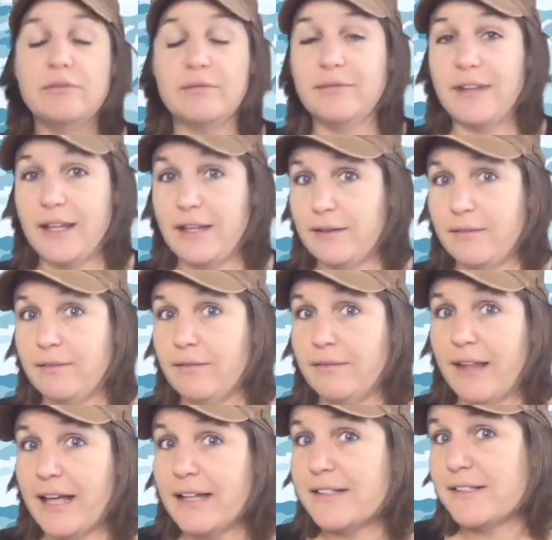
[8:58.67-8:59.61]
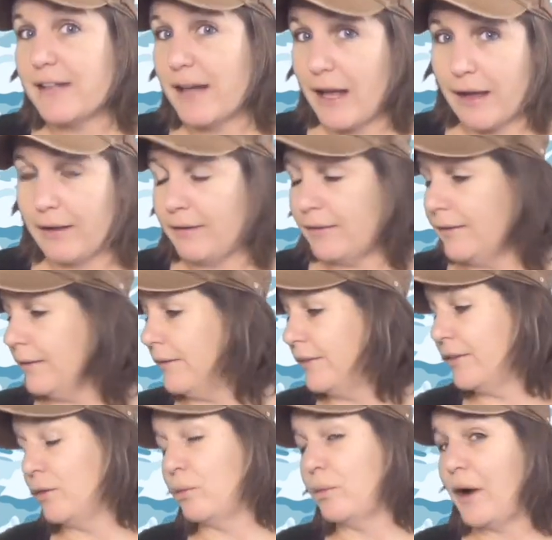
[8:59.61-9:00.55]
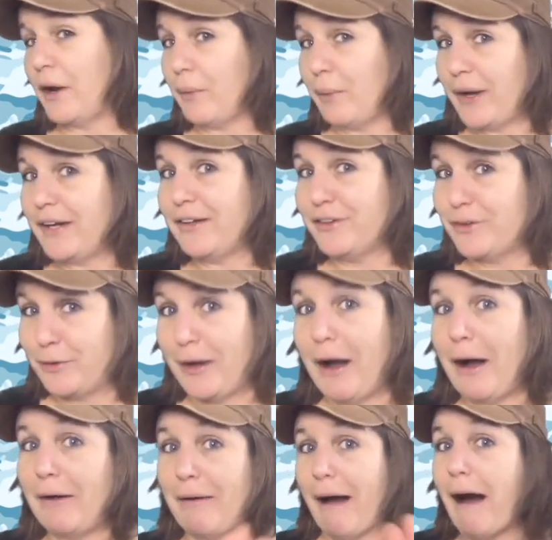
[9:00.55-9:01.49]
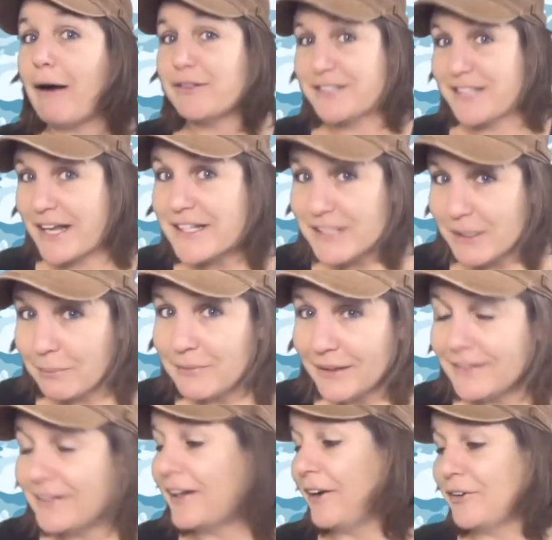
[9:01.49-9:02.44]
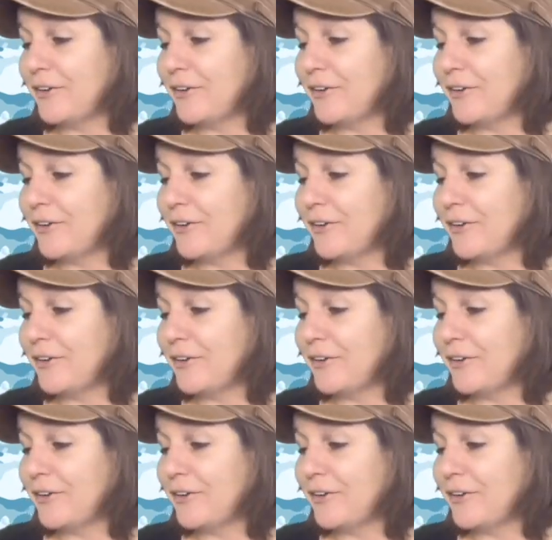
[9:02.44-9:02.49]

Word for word: then that's not the right way to do it. I'll, I'll say something there.